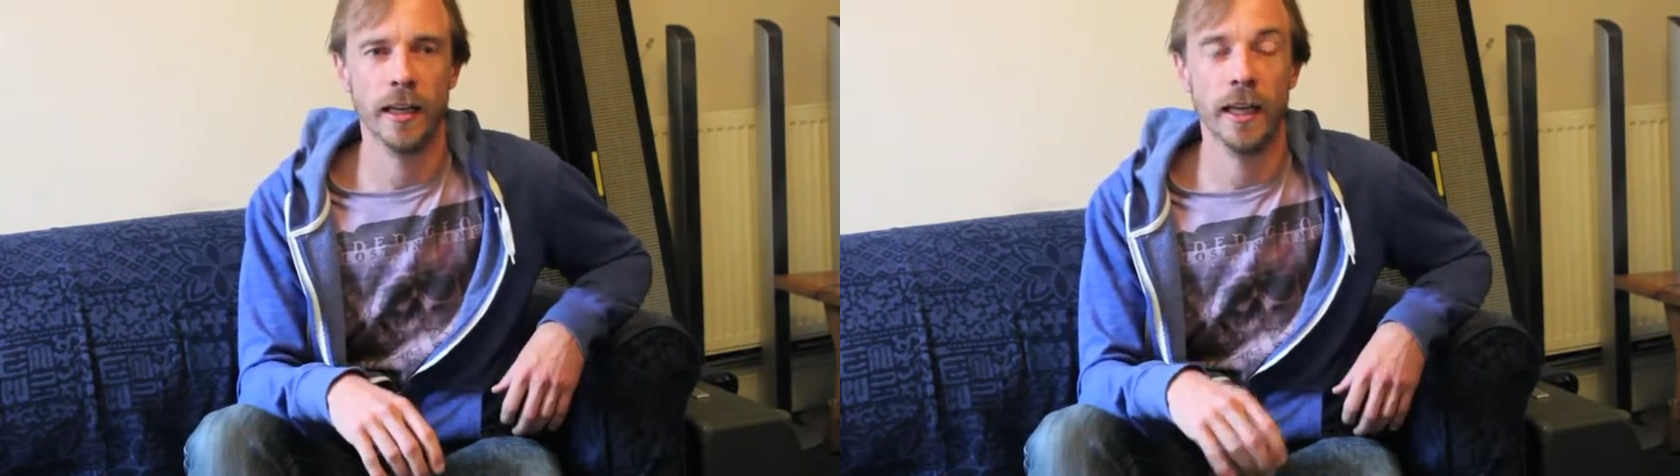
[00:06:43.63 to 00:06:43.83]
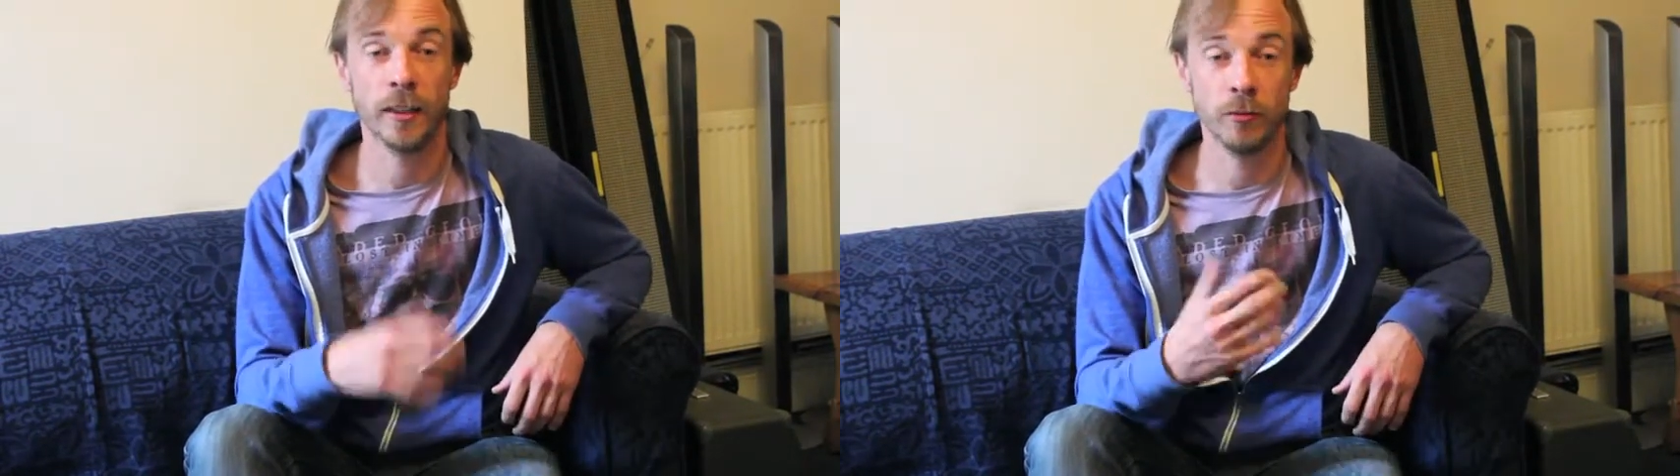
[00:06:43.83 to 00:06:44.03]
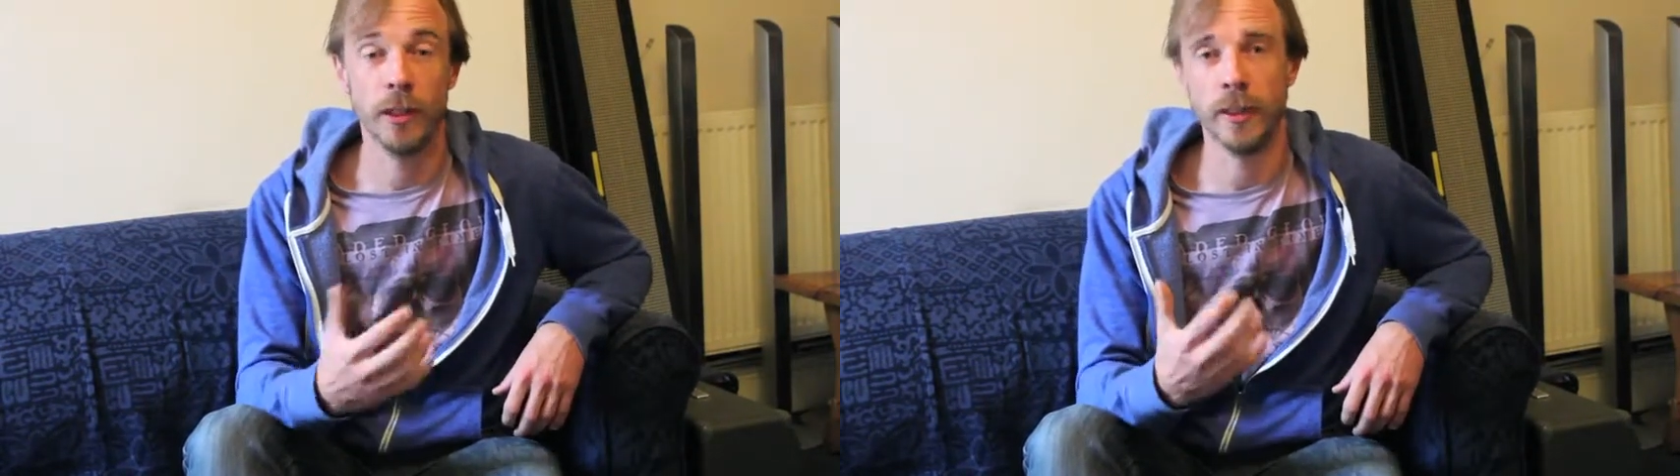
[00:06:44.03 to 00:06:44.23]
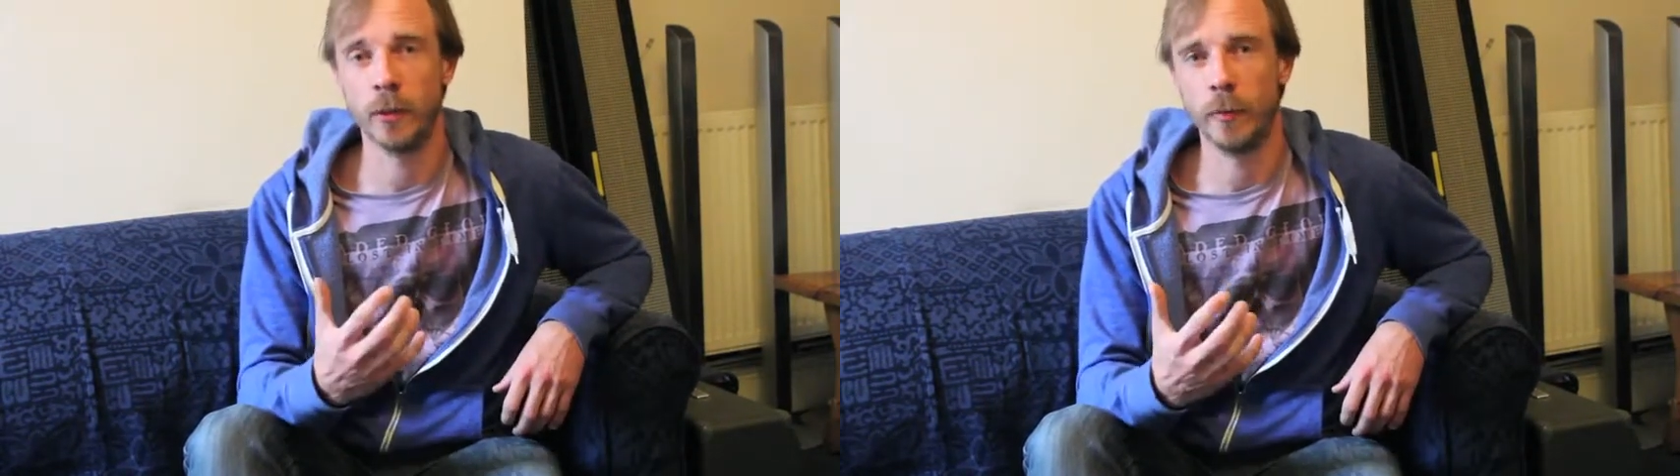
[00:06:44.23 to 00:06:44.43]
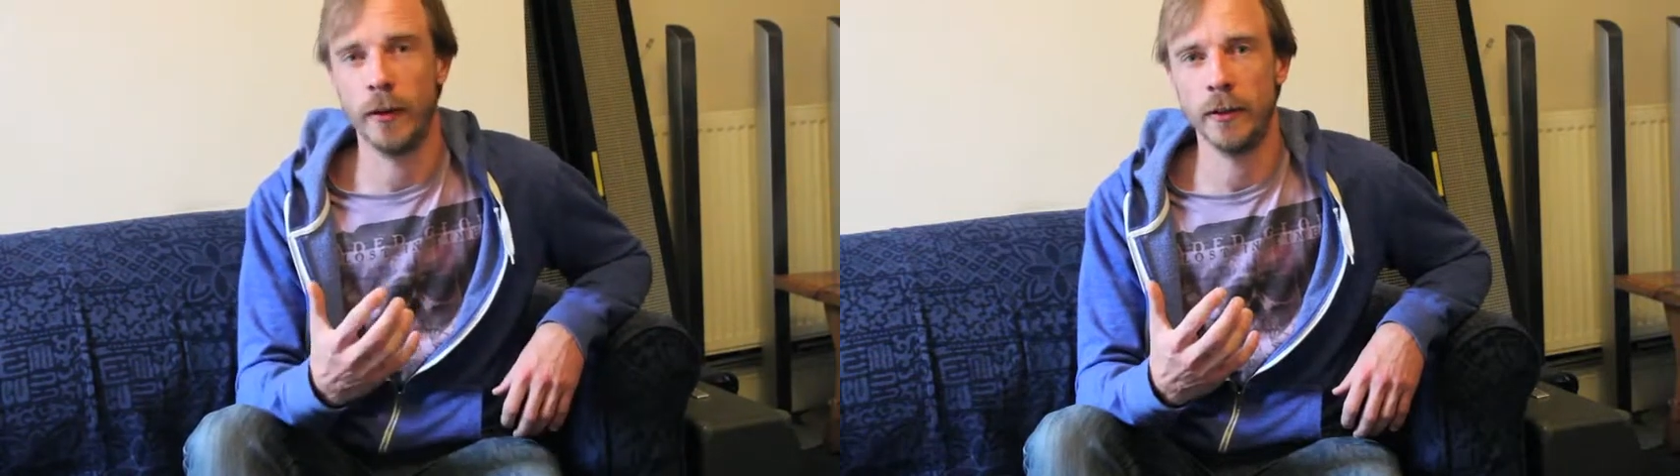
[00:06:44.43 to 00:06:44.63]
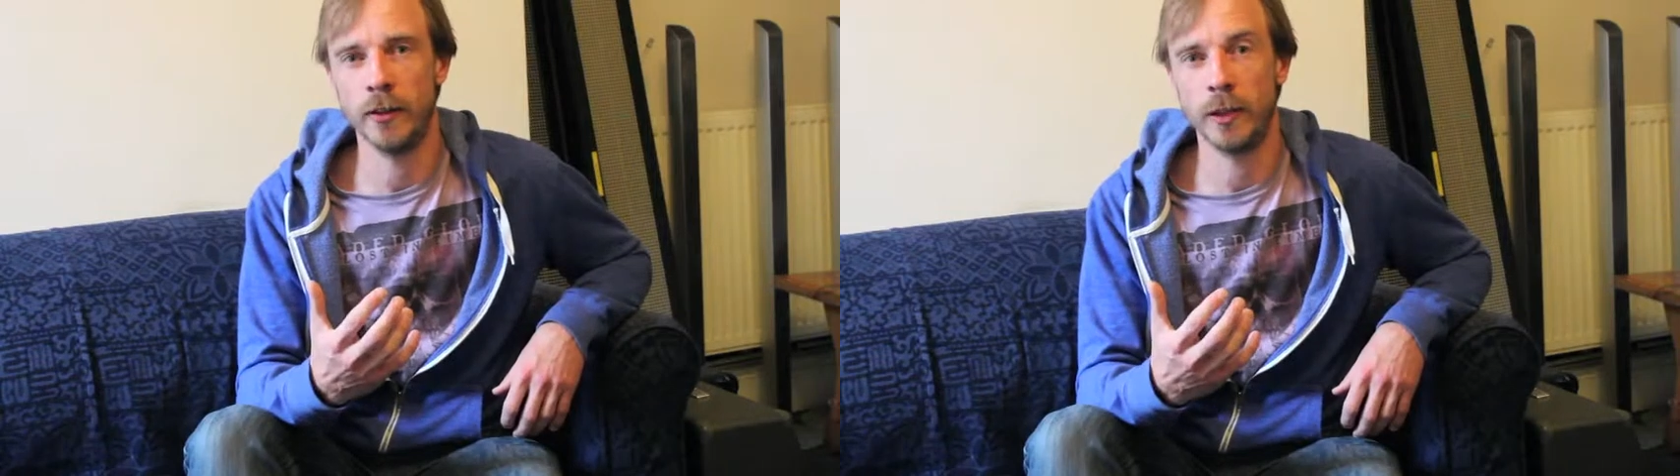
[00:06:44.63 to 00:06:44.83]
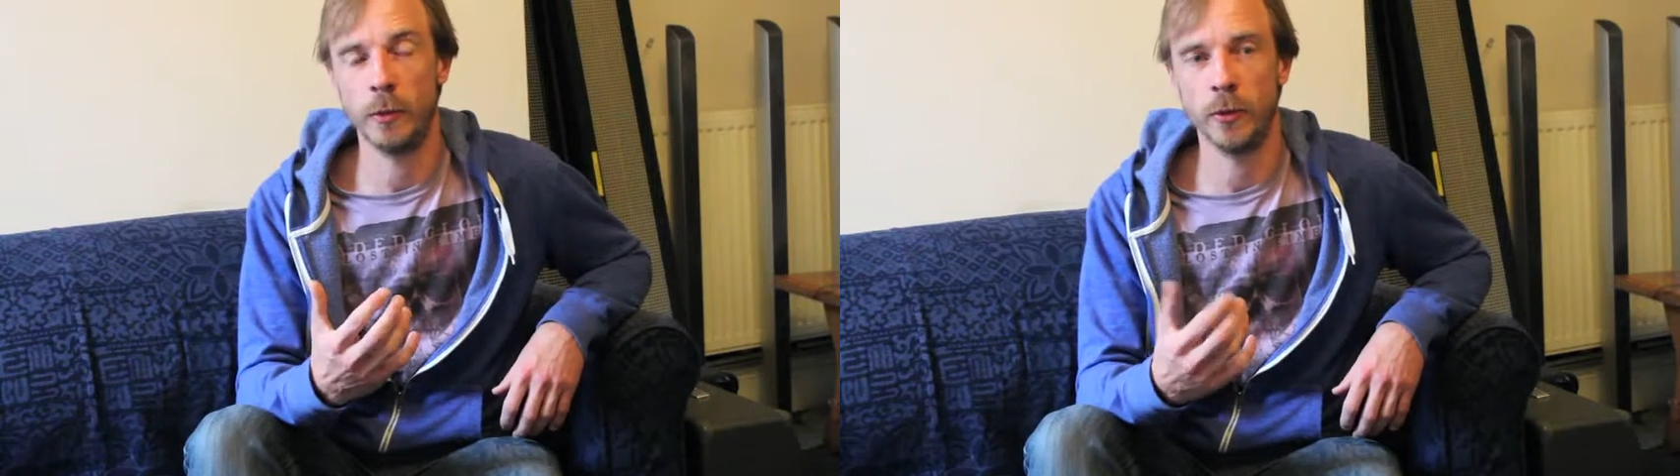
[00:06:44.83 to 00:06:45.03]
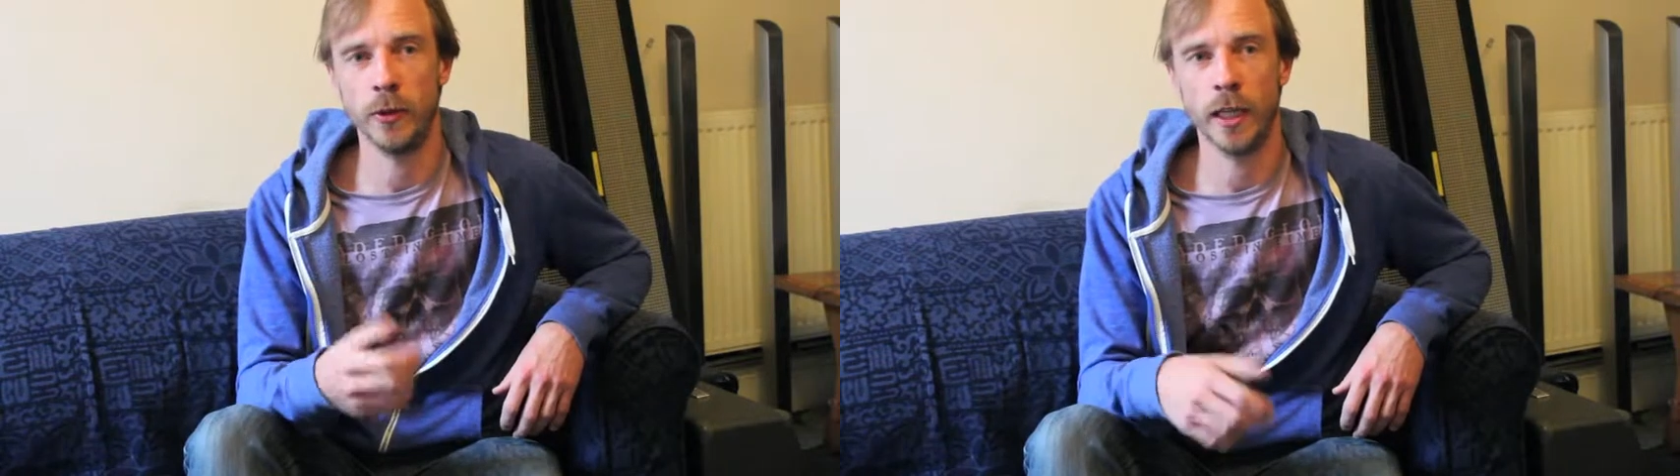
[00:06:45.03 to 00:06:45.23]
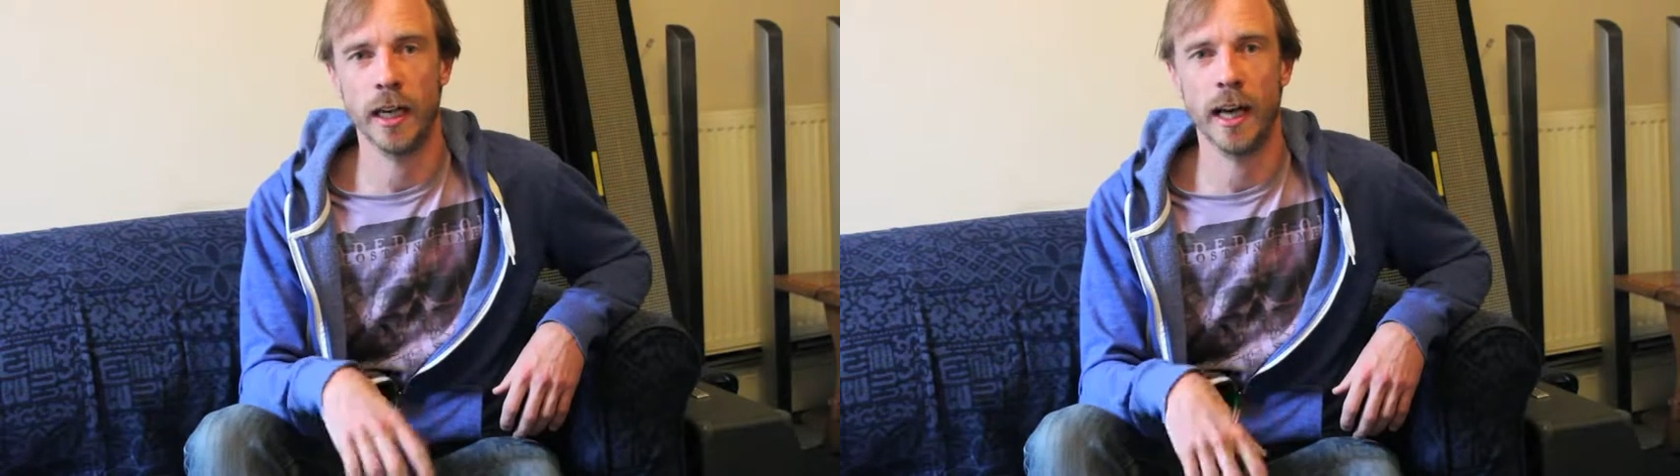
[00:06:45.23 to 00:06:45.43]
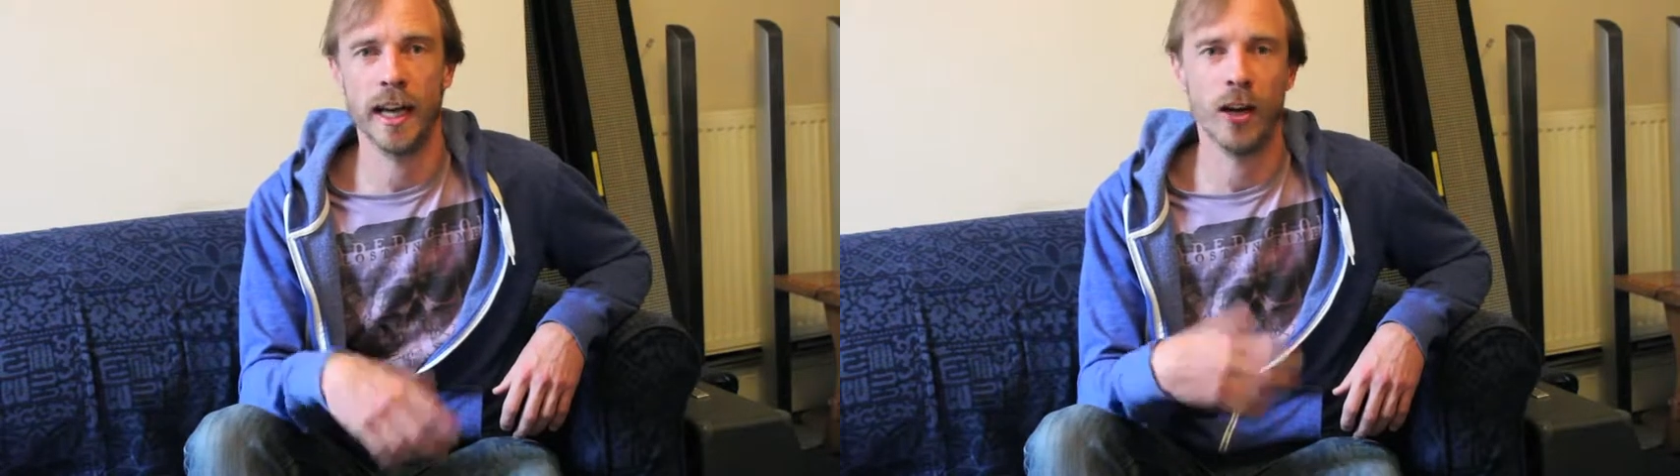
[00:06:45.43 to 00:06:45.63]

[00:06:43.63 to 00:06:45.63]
It's really inspiring to see people do that.